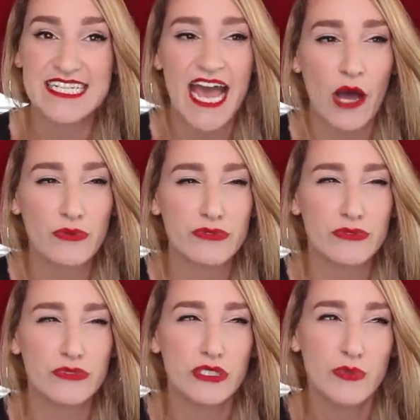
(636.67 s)
Now,
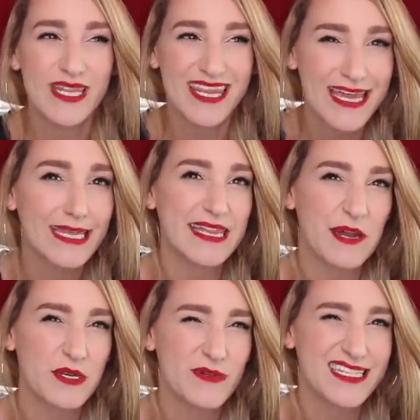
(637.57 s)
you would think that
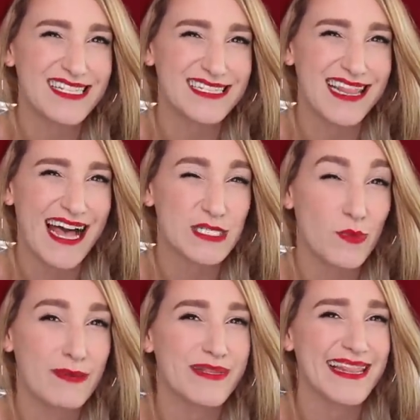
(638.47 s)
I would use this as the last
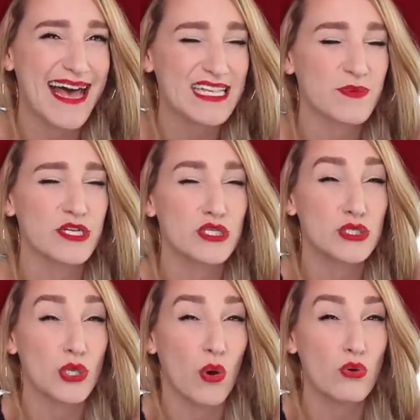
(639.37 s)
one, but the last one is
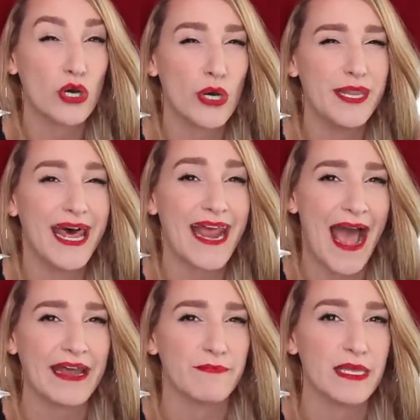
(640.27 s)
so good that it
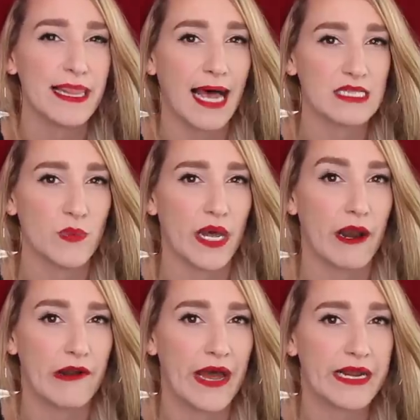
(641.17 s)
had to be the last
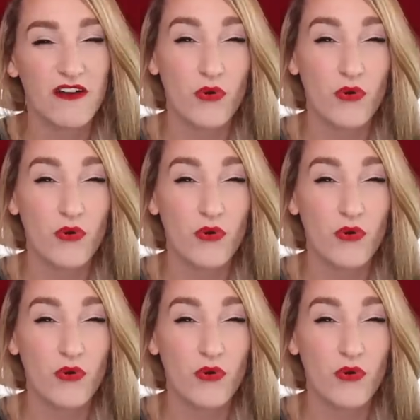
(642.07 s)
one, all right?